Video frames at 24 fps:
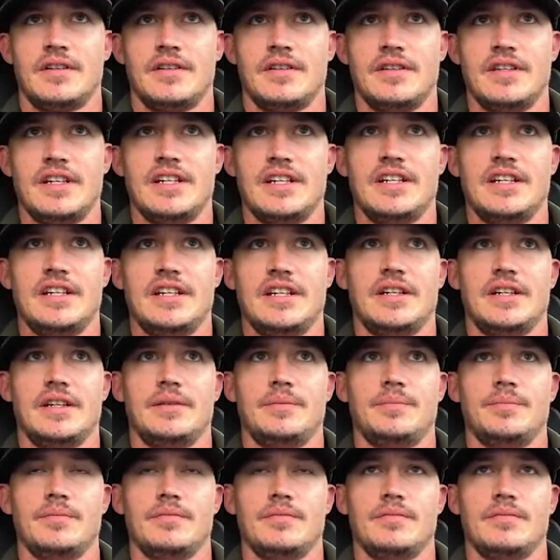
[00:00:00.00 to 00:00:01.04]

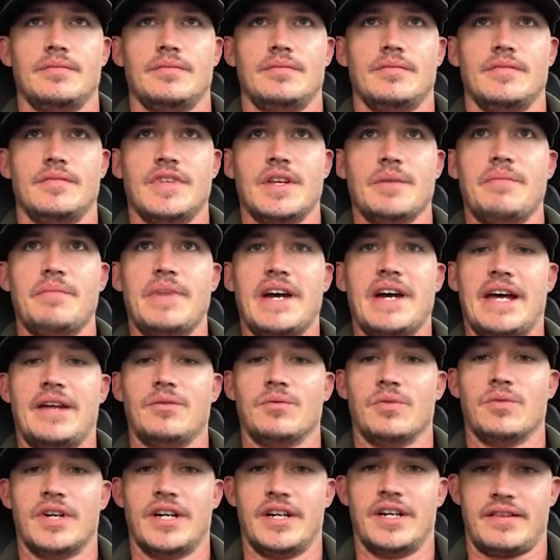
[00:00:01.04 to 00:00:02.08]
the the
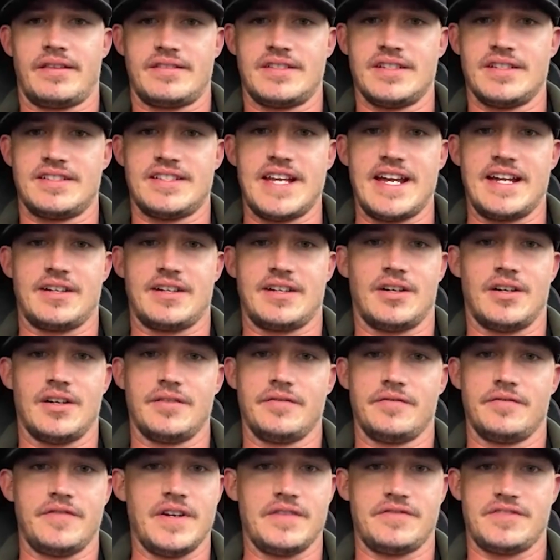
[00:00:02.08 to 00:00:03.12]
bandwidth to take
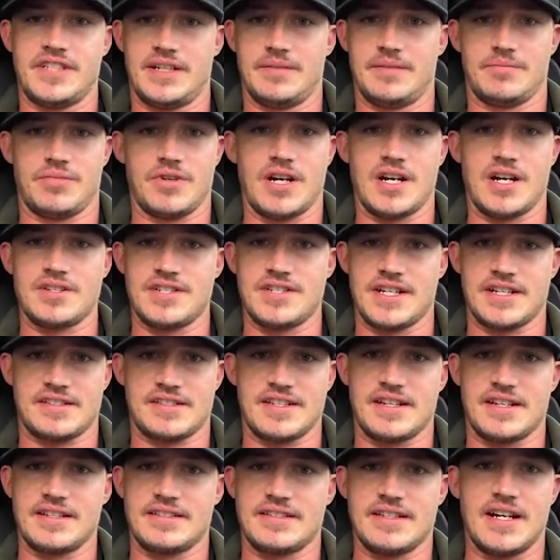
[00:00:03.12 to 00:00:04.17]
on 15 projects
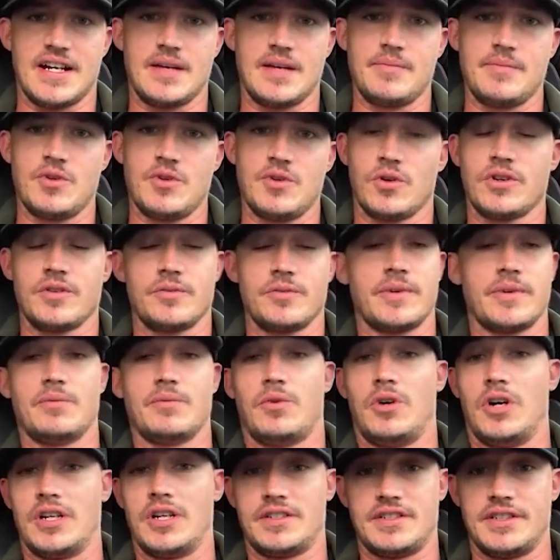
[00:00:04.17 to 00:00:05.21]
at a time nor do we
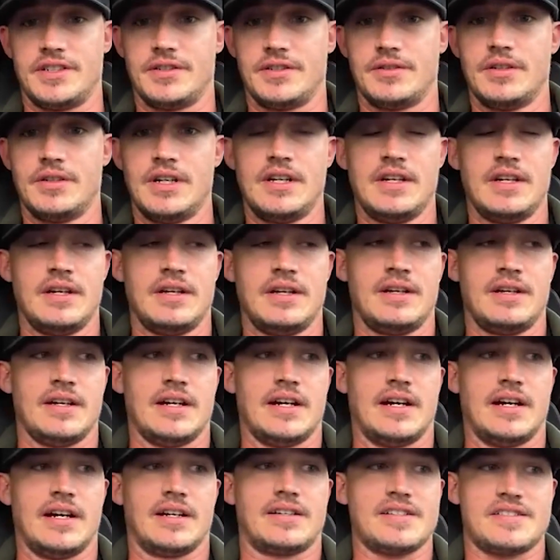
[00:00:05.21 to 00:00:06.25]
want to
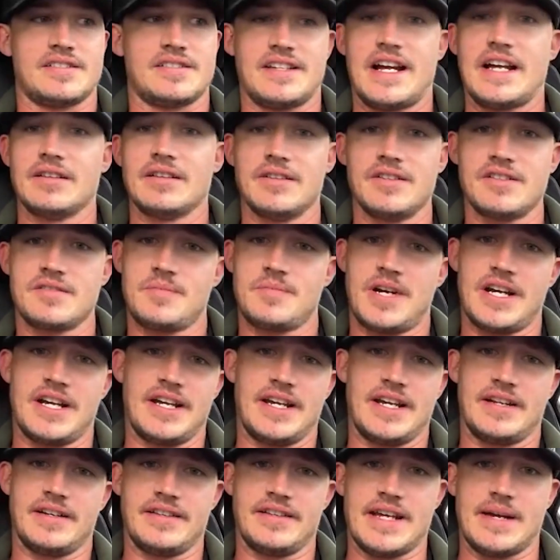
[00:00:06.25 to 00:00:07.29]
because uh, then i lose my
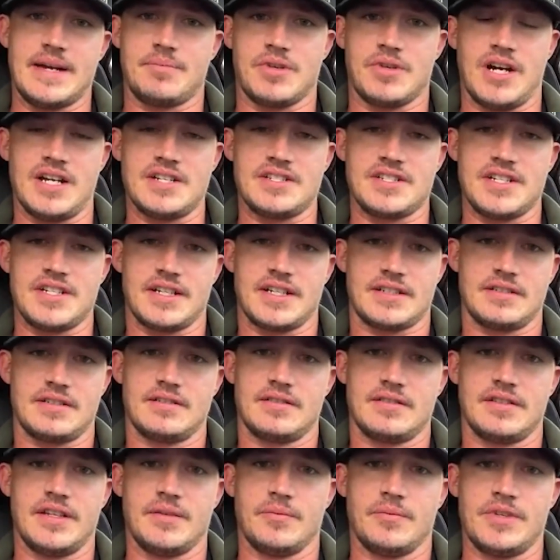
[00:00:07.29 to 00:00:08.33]
hand in that project
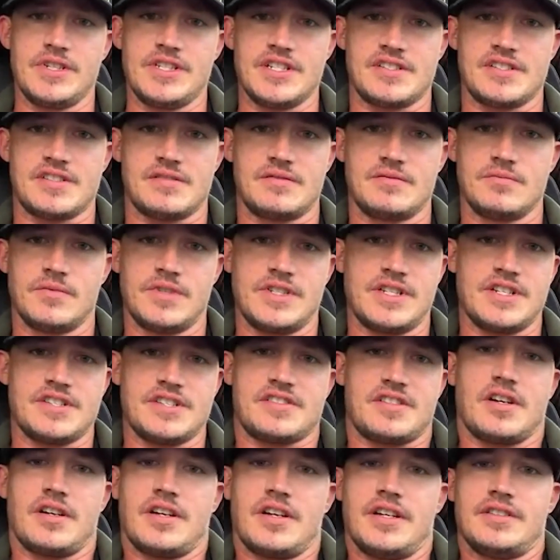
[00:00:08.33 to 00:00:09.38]
and then we just we
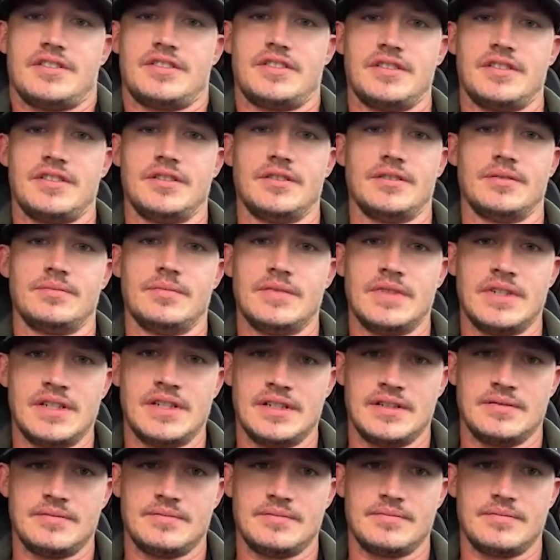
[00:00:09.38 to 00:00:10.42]
just turn into
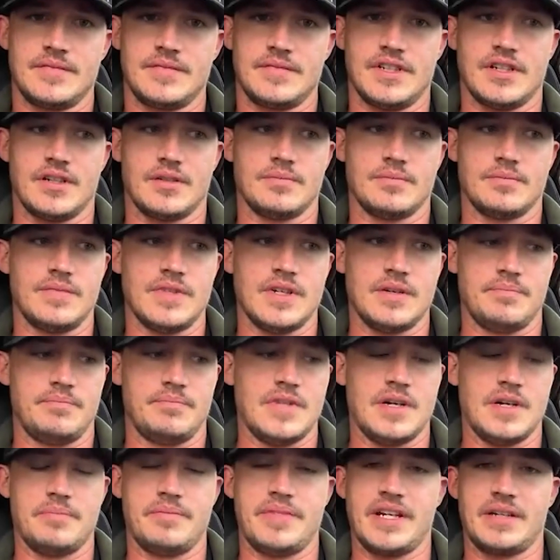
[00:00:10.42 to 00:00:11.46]
you know a,
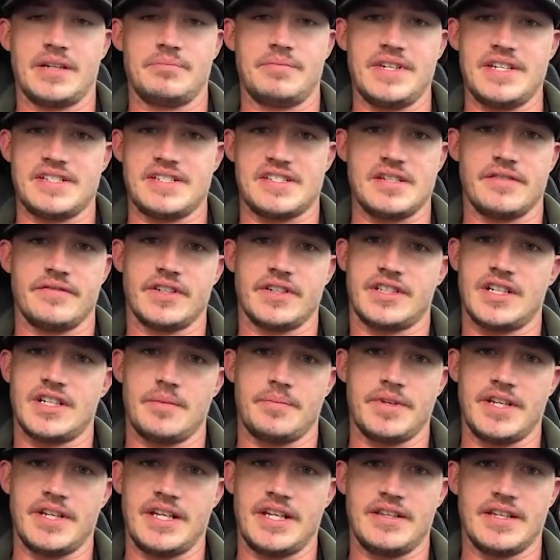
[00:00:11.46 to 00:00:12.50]
a big beast of a
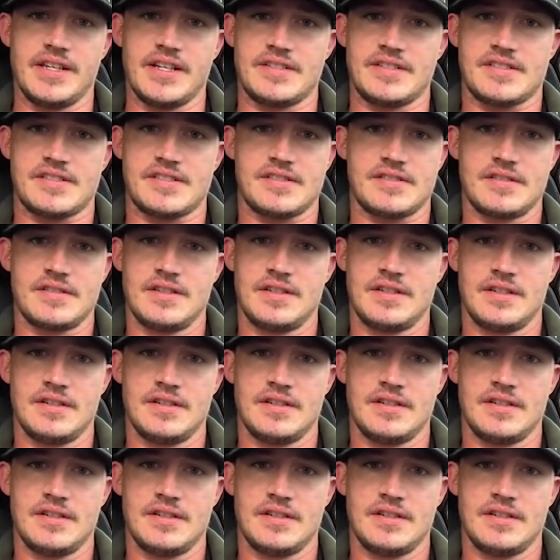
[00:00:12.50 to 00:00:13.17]
company that's